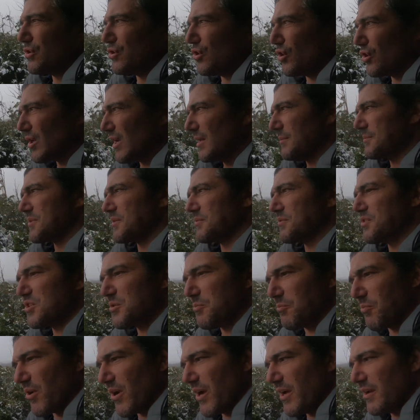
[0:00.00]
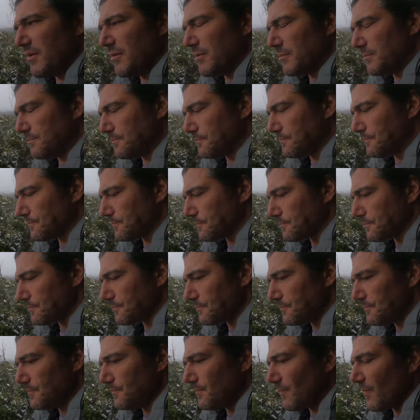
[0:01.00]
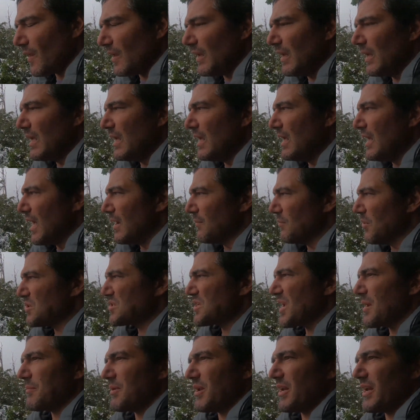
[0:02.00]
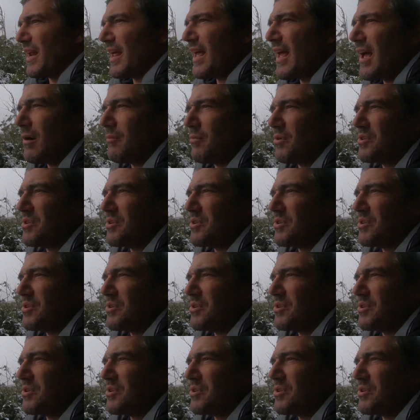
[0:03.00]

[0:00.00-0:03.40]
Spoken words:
eucalypts have spread. And what's happening now,